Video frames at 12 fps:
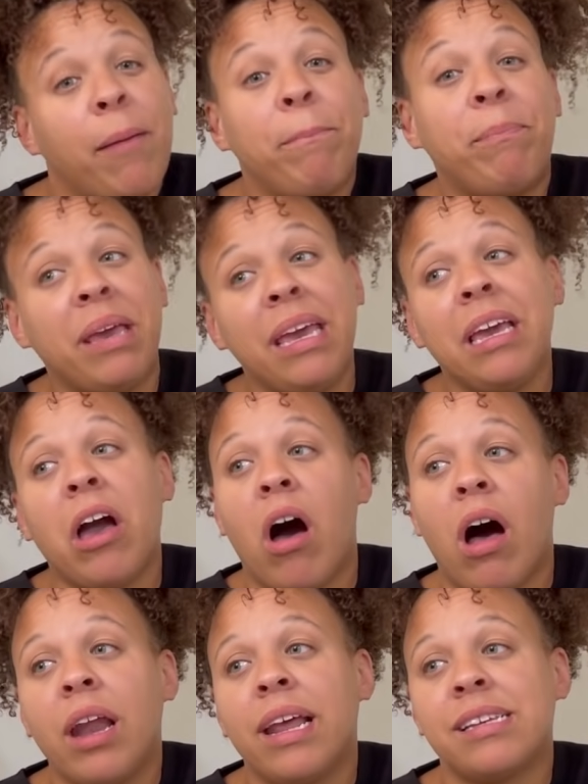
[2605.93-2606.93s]
I'm being
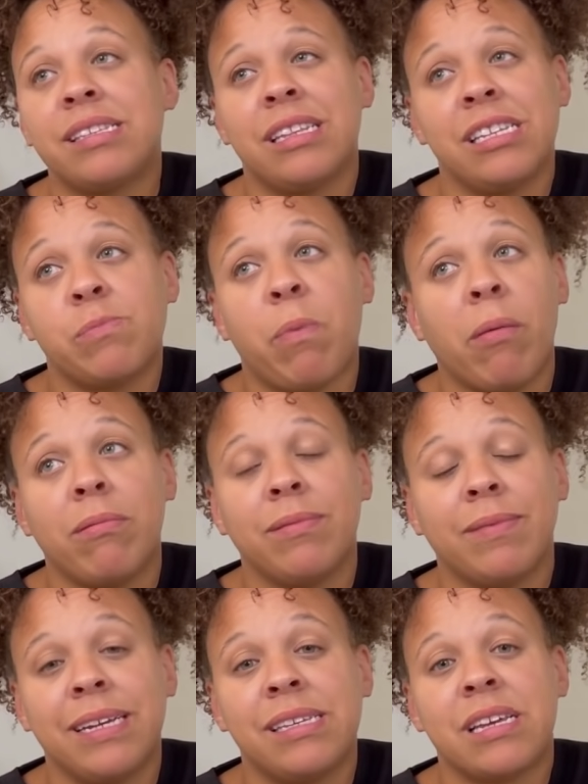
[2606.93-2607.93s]
honest, and this
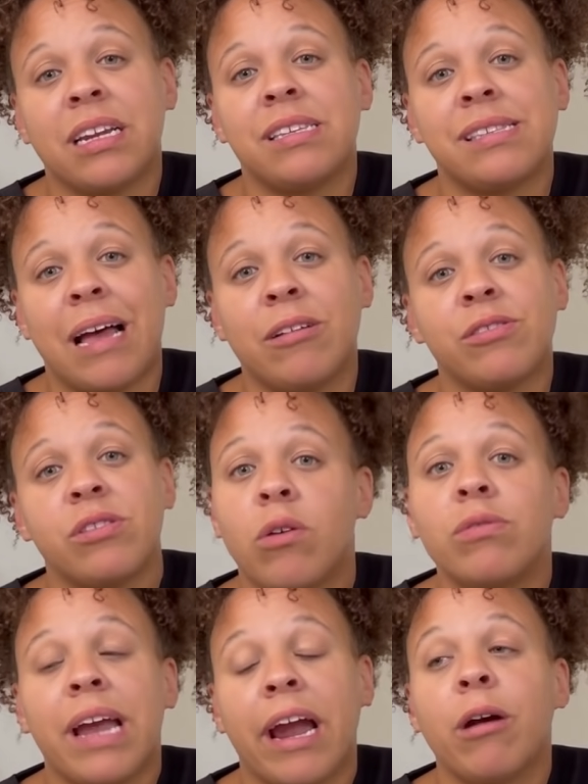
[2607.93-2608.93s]
probably is gonna sound so
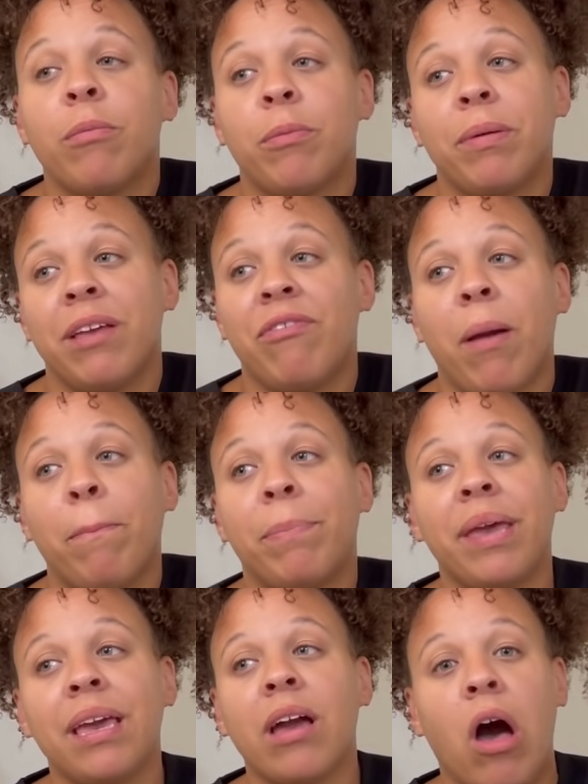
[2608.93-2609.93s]
terrible, but if I'm
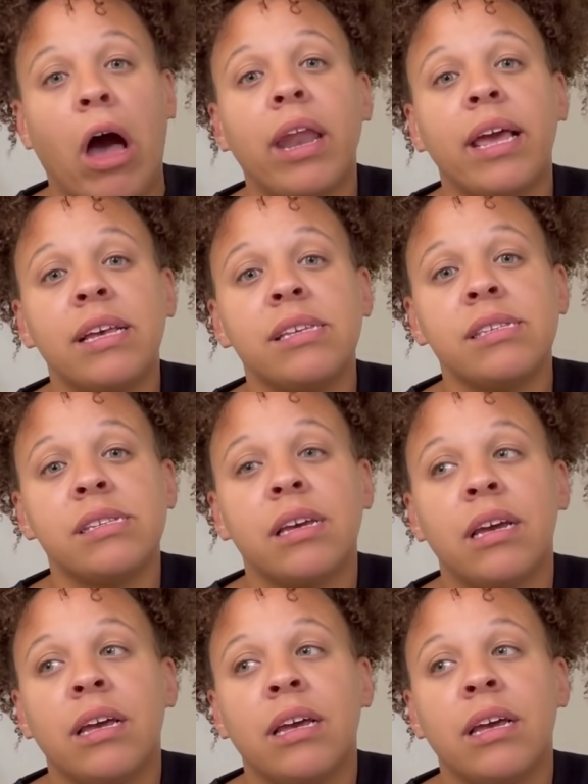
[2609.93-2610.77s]
being honest,